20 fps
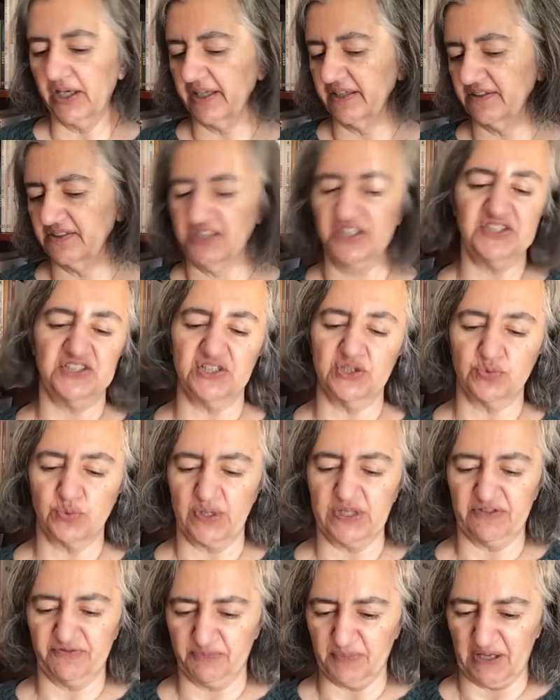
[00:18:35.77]
This is
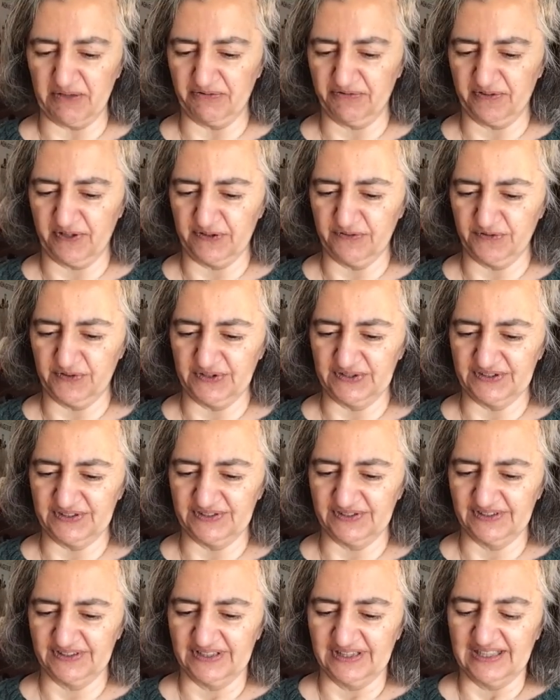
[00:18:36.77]
one of my favorite.
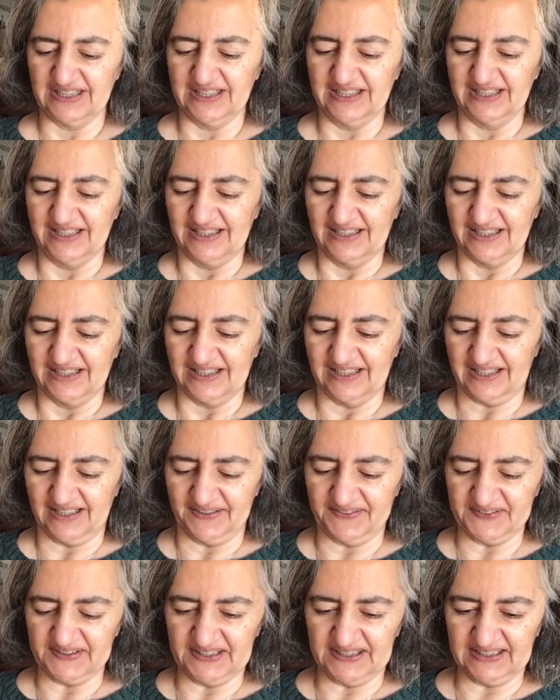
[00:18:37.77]
I
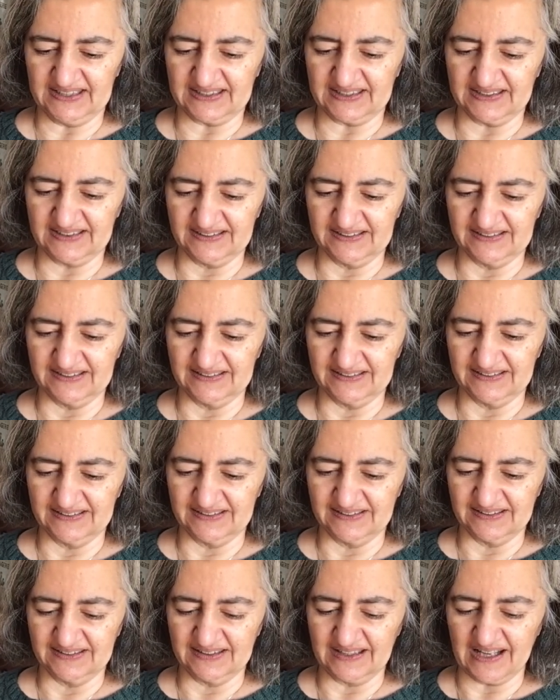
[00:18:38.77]
think
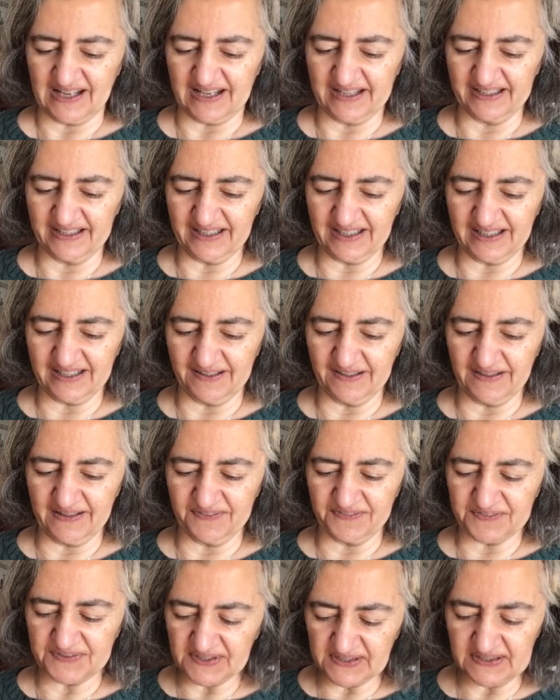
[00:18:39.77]

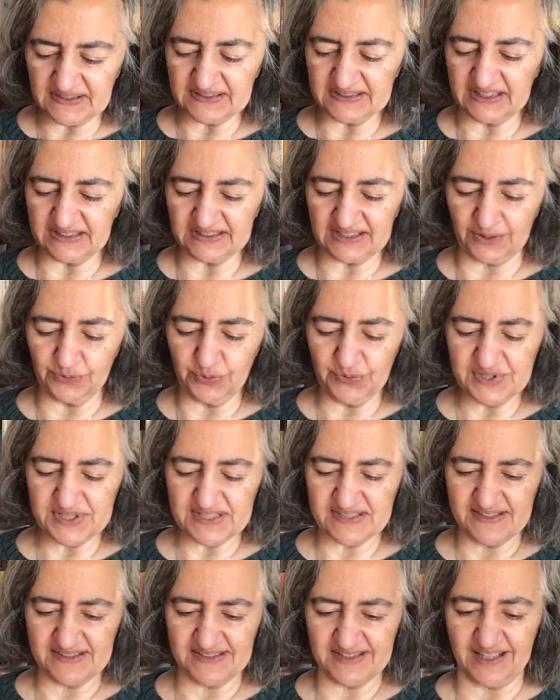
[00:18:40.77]
that I will
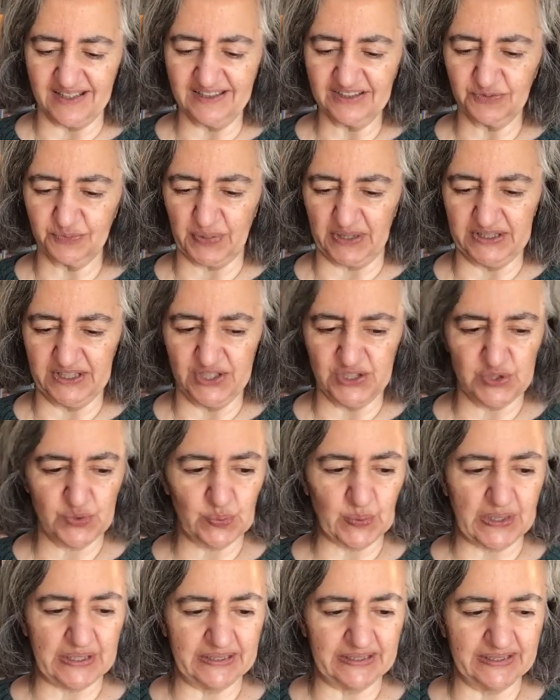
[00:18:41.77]
start by this
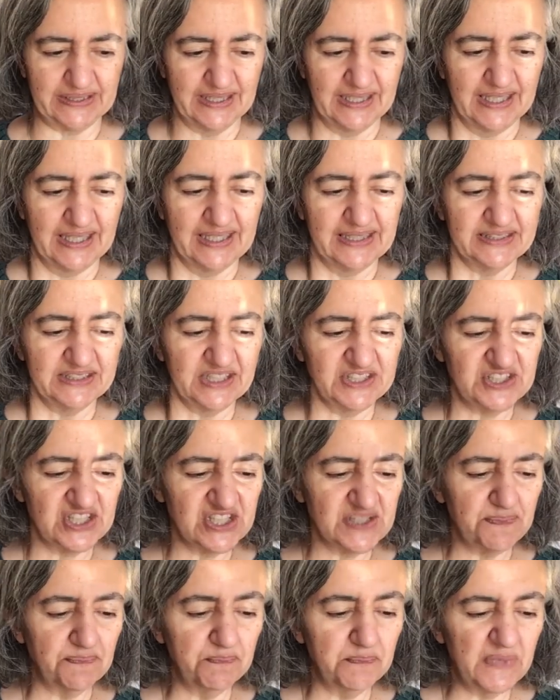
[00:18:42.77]
one. This
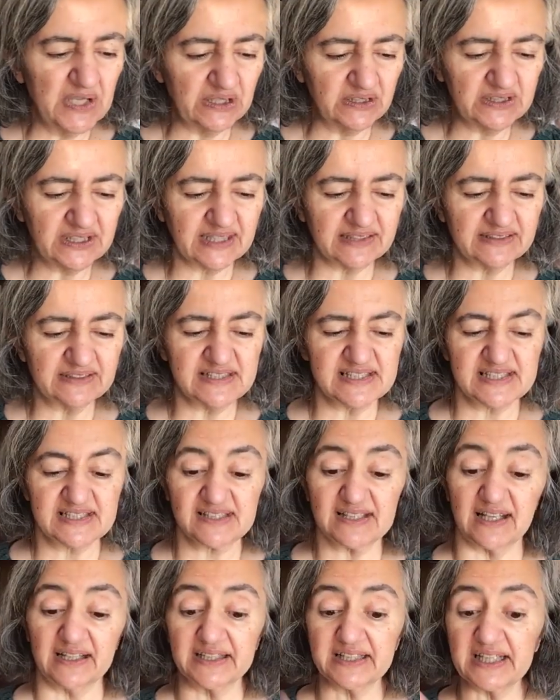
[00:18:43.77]
is Milka the
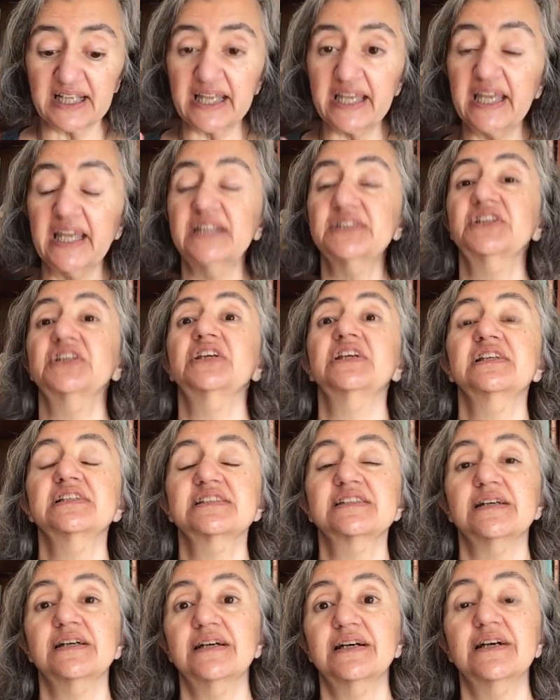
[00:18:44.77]
skunk, and it's
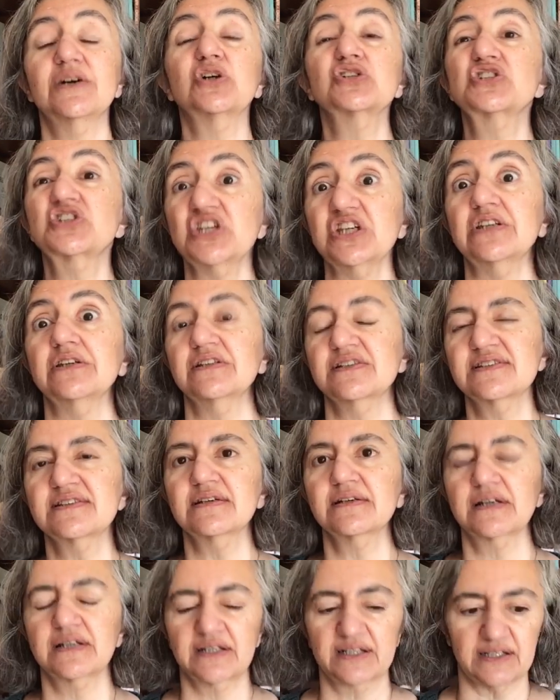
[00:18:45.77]

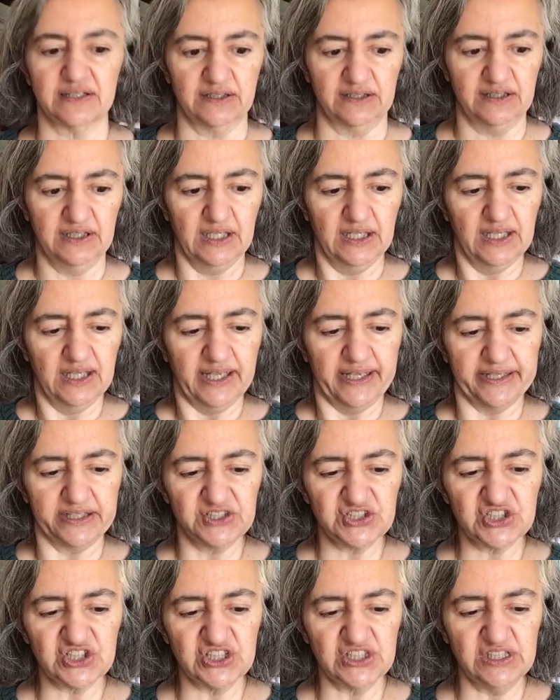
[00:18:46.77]
a girl, and
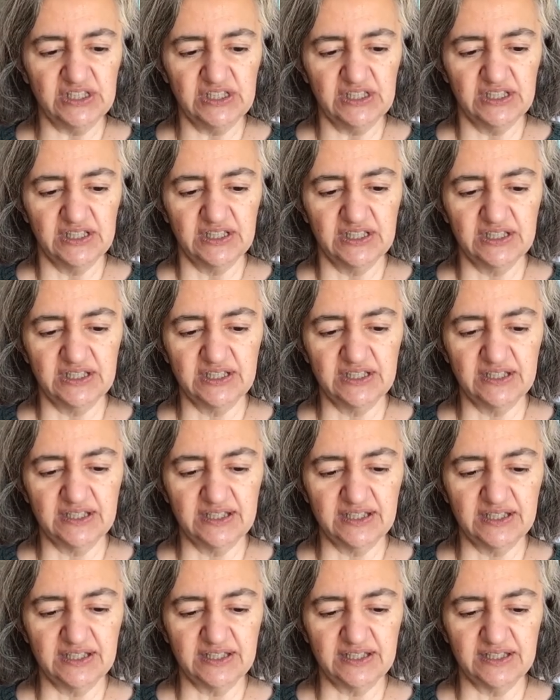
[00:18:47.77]
she
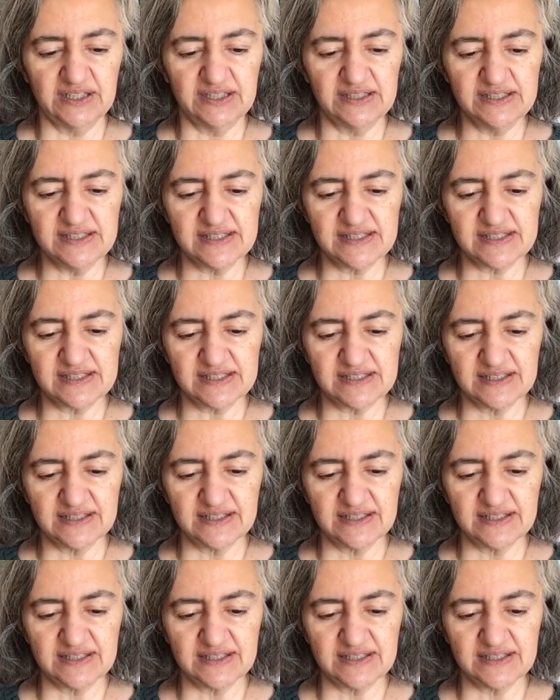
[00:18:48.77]
is,